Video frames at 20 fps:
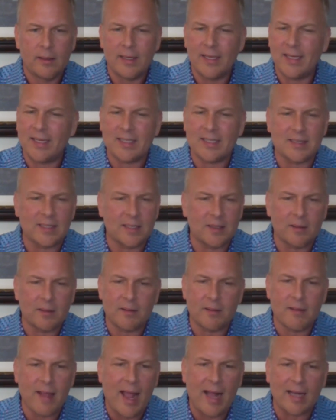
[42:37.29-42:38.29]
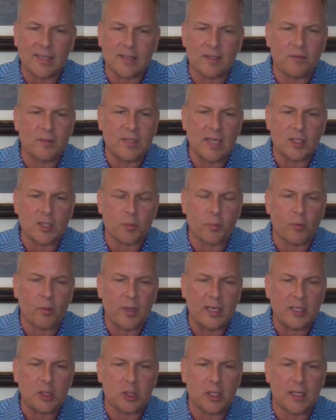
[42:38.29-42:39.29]
And it's an act of
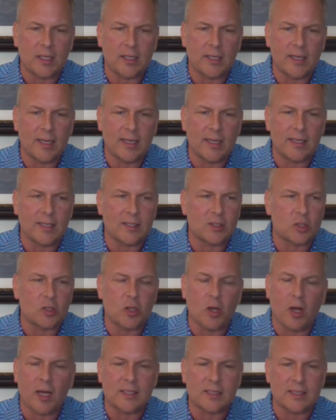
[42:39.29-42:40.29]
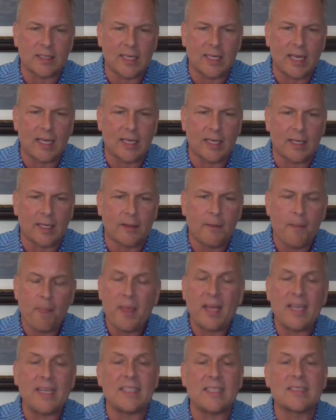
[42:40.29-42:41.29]
desperation and it's nauseating.
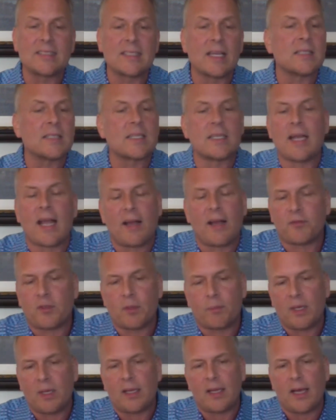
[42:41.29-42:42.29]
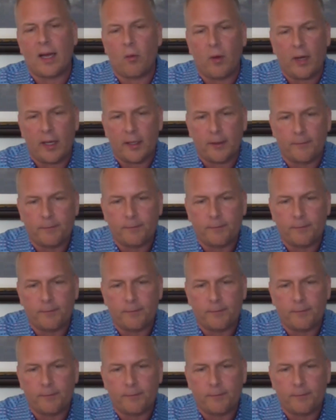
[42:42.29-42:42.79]
And it doesn't have to be that way